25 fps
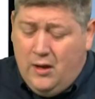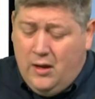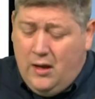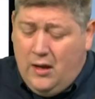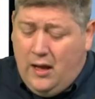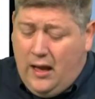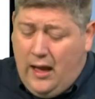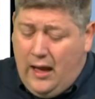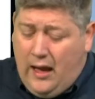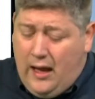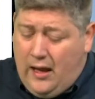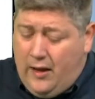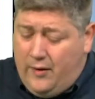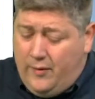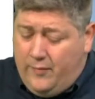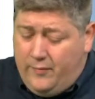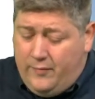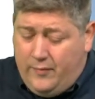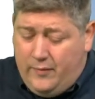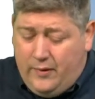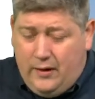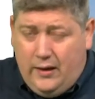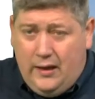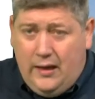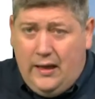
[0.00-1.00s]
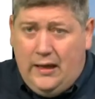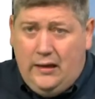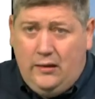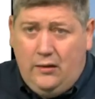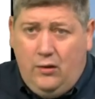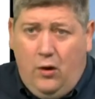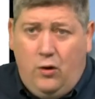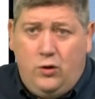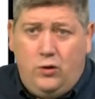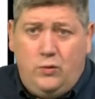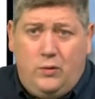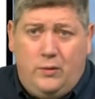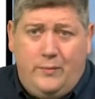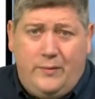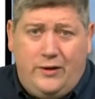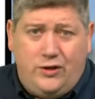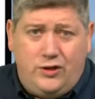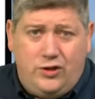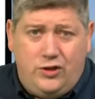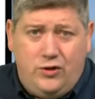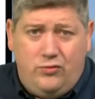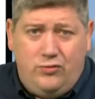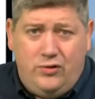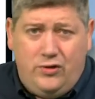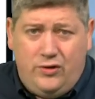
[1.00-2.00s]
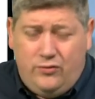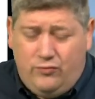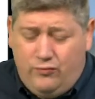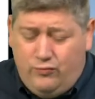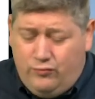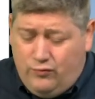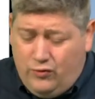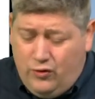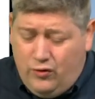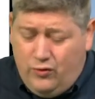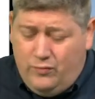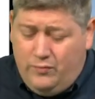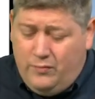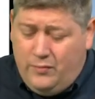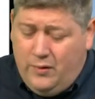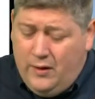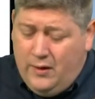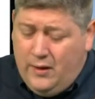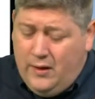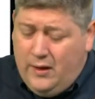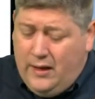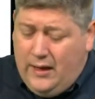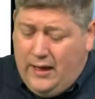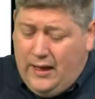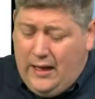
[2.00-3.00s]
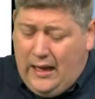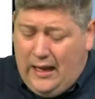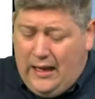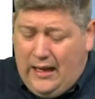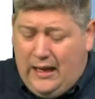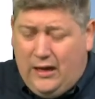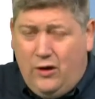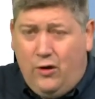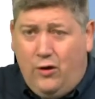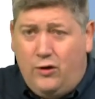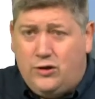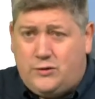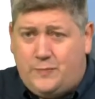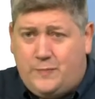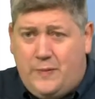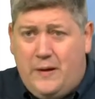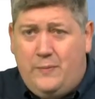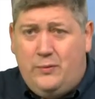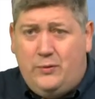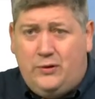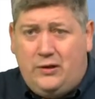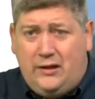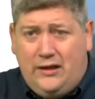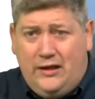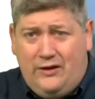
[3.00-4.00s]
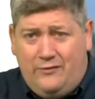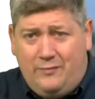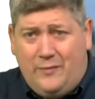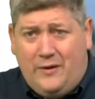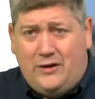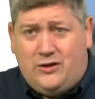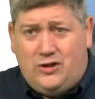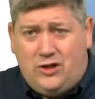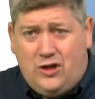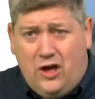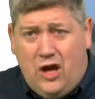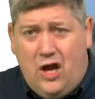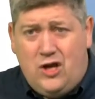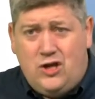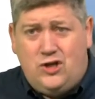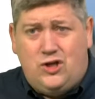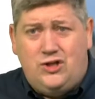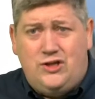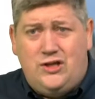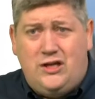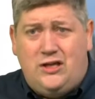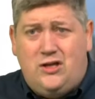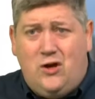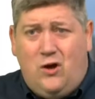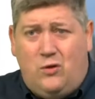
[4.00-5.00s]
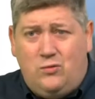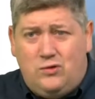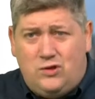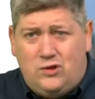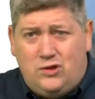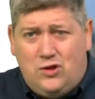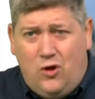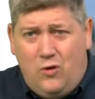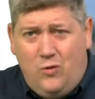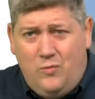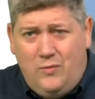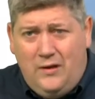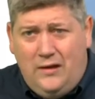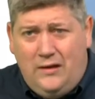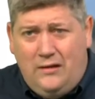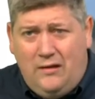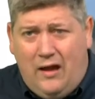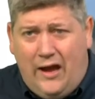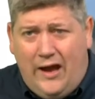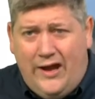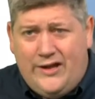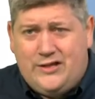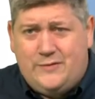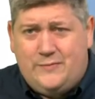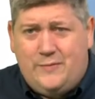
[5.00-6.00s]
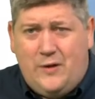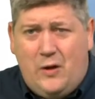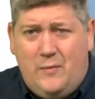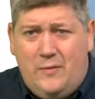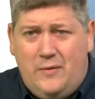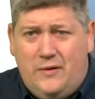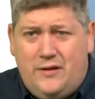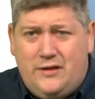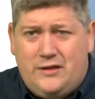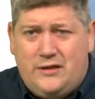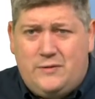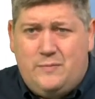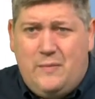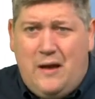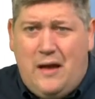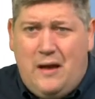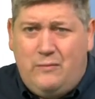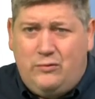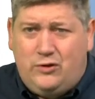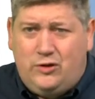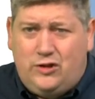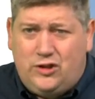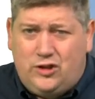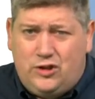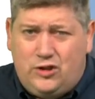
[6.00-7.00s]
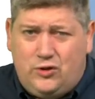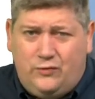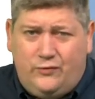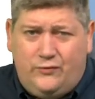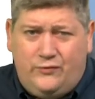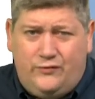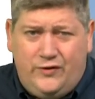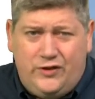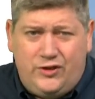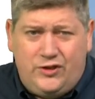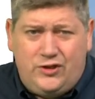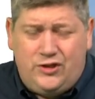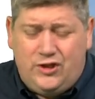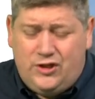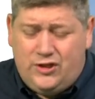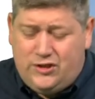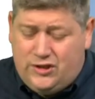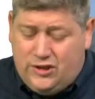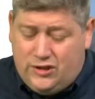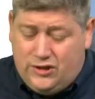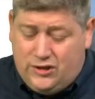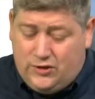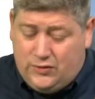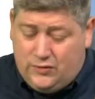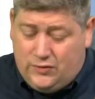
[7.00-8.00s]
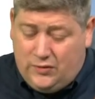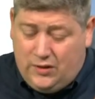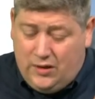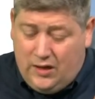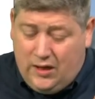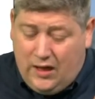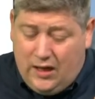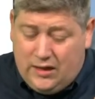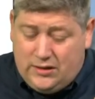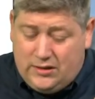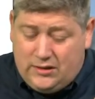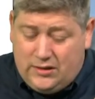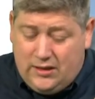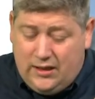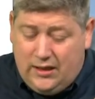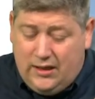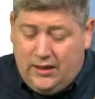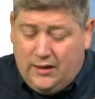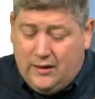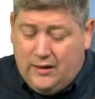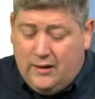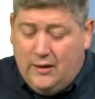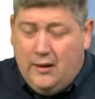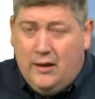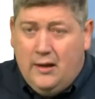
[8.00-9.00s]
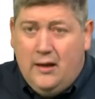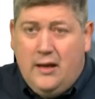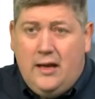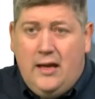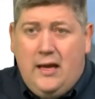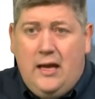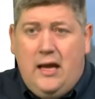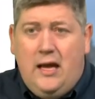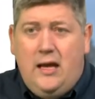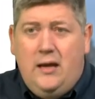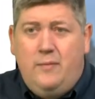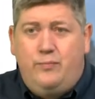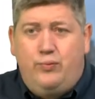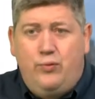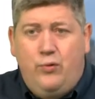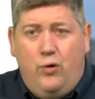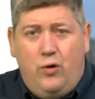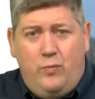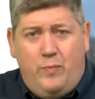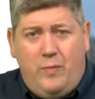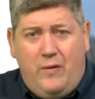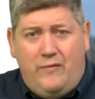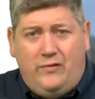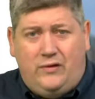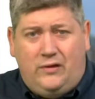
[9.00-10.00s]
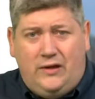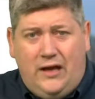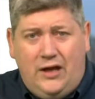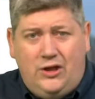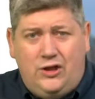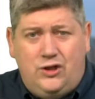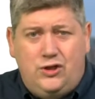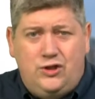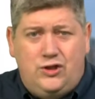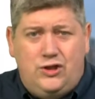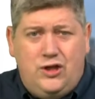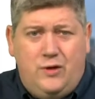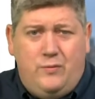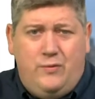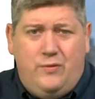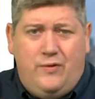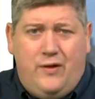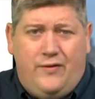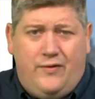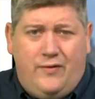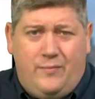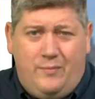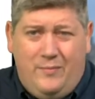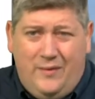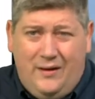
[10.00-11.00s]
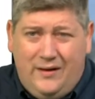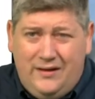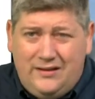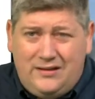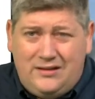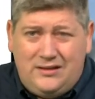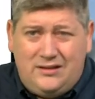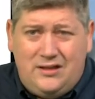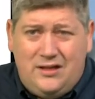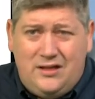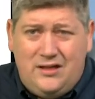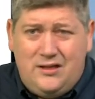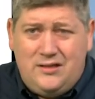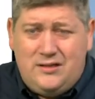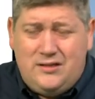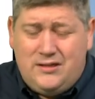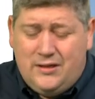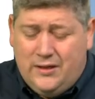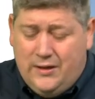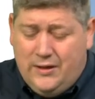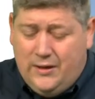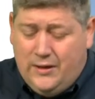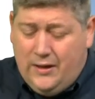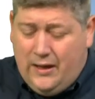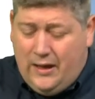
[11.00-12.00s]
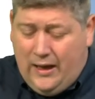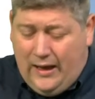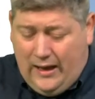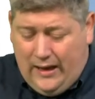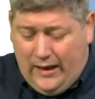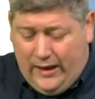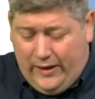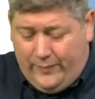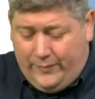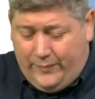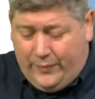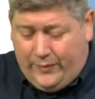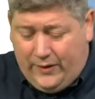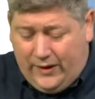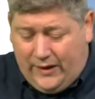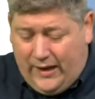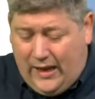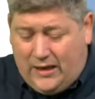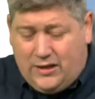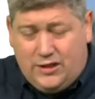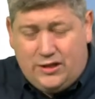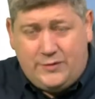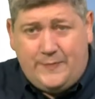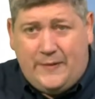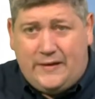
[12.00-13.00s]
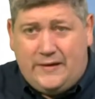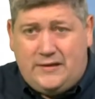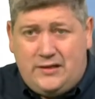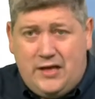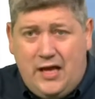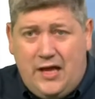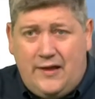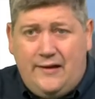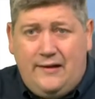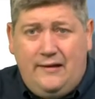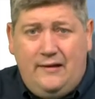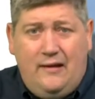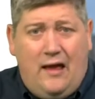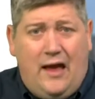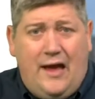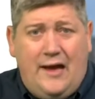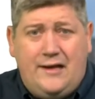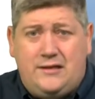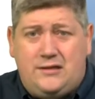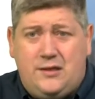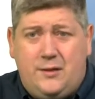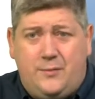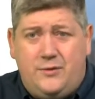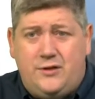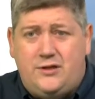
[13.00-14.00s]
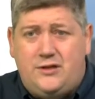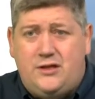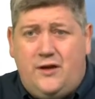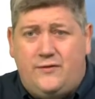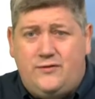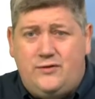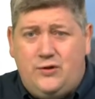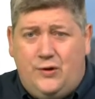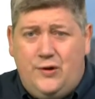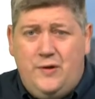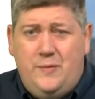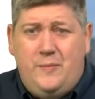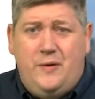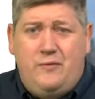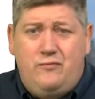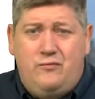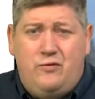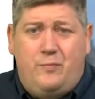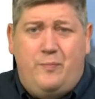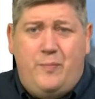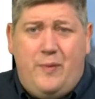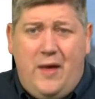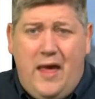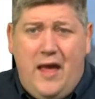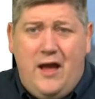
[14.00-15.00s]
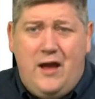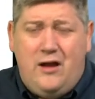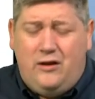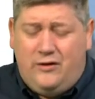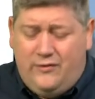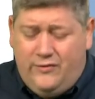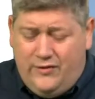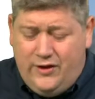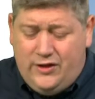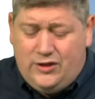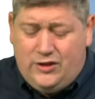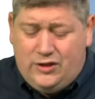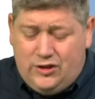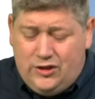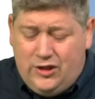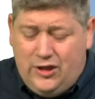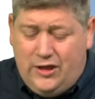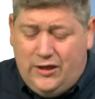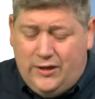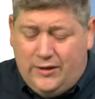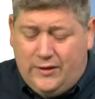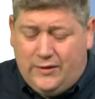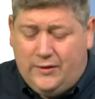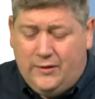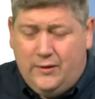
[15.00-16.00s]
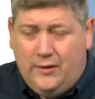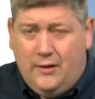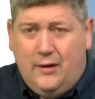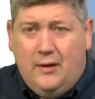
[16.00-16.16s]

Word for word: Um, he locked one of my children in a room. He, he caused people to leave my church because he told so many lies about me. This man was just so vicious and so nasty. He, he broke my relationship with other ministers. Um, but again, just by telling lies. Some of the stuff's only been repaired this year.